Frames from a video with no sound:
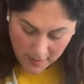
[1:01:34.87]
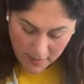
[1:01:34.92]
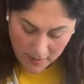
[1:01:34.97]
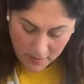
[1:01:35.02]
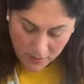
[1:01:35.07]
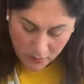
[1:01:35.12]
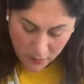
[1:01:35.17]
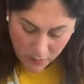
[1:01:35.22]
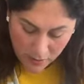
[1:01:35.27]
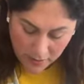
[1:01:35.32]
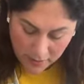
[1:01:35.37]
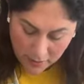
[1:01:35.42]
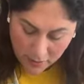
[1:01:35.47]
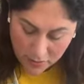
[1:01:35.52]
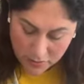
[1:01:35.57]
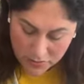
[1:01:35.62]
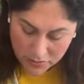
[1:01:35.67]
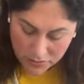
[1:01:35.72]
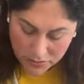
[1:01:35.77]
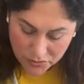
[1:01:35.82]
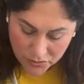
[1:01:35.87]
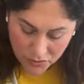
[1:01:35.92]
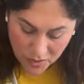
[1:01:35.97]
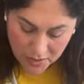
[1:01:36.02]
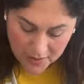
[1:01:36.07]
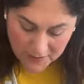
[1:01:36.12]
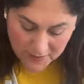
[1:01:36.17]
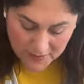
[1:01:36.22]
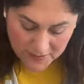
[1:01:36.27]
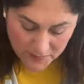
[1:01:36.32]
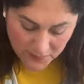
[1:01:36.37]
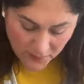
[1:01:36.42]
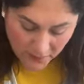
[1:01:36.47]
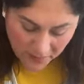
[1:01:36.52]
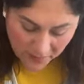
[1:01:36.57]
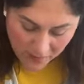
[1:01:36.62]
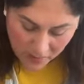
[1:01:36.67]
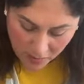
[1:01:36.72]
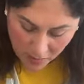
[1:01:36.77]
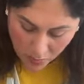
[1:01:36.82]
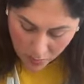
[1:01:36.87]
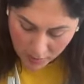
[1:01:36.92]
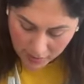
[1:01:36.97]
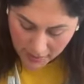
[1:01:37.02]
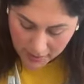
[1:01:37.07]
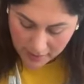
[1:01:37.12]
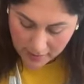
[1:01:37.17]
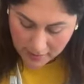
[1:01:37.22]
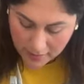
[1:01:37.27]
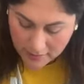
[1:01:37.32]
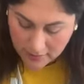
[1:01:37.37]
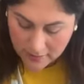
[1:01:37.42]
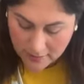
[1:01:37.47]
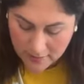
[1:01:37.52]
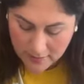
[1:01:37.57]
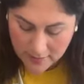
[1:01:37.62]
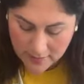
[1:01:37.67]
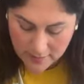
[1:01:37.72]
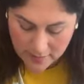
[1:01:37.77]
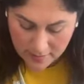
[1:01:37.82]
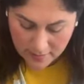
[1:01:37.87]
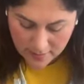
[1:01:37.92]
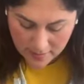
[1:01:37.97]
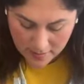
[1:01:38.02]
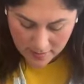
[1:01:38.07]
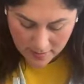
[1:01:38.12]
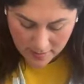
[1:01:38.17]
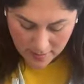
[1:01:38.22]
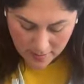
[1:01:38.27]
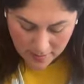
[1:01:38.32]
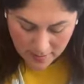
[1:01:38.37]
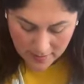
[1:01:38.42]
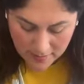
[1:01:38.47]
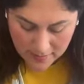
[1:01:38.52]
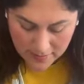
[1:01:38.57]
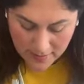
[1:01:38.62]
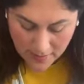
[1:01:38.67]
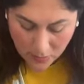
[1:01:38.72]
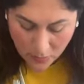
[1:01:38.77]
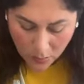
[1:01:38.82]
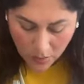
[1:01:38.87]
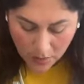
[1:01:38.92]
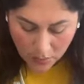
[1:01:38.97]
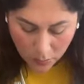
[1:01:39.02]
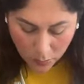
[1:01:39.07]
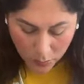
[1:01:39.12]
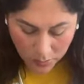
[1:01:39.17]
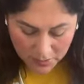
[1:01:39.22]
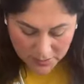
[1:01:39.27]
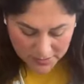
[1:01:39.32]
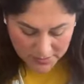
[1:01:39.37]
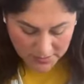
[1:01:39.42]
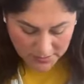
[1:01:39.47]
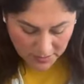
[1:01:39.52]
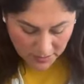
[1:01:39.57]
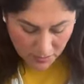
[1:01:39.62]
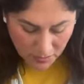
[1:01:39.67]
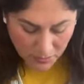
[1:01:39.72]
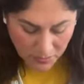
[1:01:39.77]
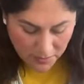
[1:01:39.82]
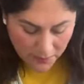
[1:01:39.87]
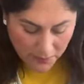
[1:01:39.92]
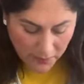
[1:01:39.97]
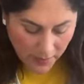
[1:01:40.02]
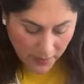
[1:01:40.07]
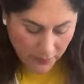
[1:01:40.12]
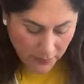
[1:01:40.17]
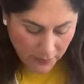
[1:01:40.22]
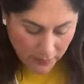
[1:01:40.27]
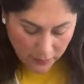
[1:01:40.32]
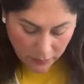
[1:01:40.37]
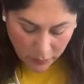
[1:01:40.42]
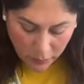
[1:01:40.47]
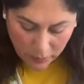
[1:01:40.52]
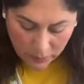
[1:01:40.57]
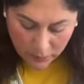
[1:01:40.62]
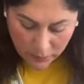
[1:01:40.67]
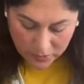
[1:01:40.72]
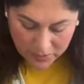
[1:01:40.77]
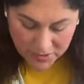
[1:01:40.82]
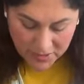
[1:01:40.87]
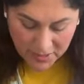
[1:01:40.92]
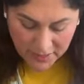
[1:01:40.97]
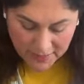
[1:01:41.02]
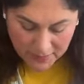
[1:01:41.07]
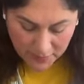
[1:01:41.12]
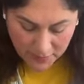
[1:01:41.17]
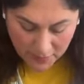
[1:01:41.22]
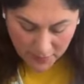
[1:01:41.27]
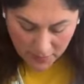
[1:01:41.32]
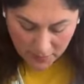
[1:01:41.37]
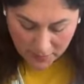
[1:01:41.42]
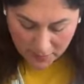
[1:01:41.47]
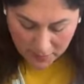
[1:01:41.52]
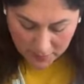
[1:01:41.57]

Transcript: Okay, we're going to try this very quick. That way we seal the paper, we protect the